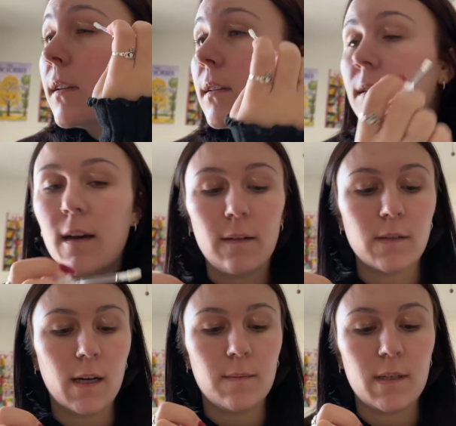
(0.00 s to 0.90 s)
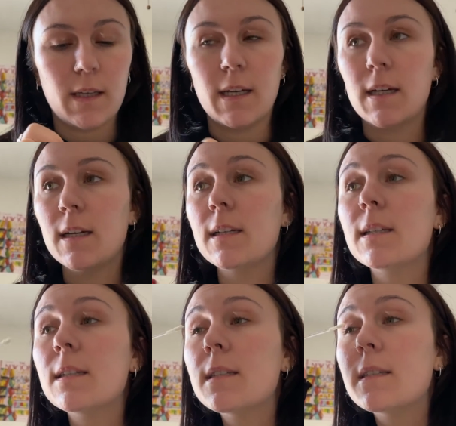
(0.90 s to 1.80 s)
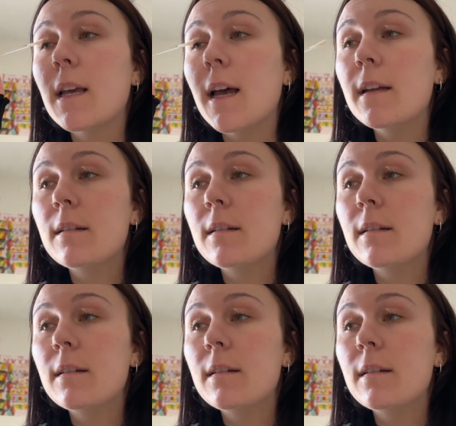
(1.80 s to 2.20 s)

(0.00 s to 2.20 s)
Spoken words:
to have time to set.